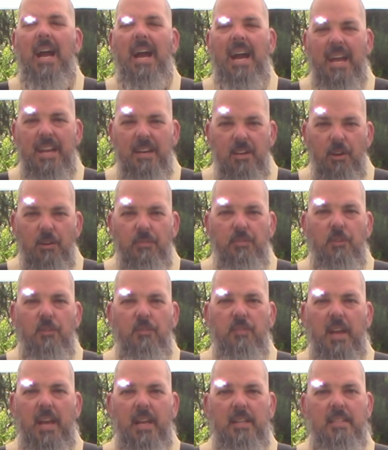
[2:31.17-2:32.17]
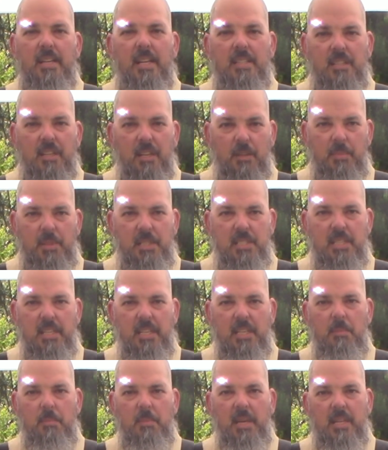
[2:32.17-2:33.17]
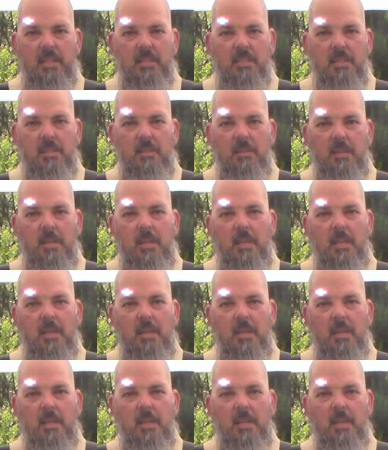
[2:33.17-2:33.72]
I know for a fact that's going to be a sticky mess.